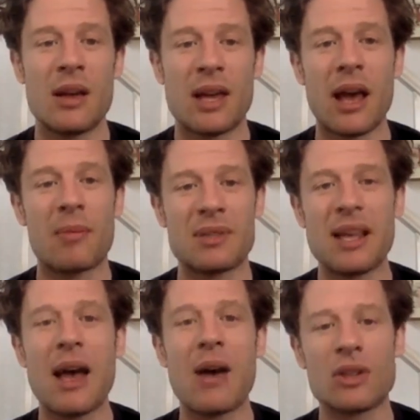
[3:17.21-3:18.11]
get
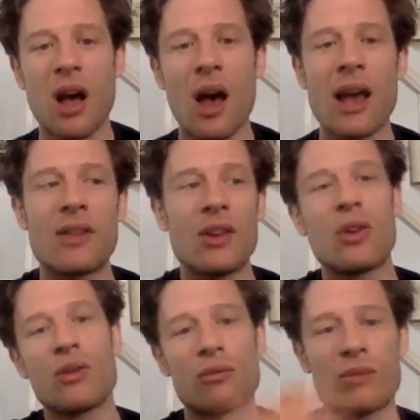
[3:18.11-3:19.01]
upset or tired, then you
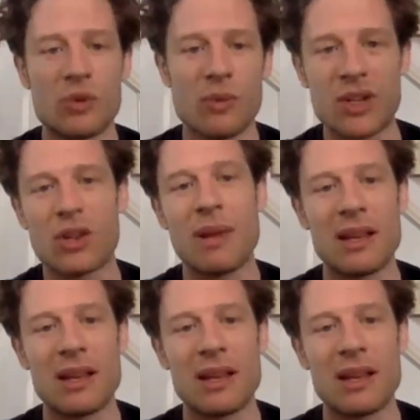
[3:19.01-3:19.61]
can switch them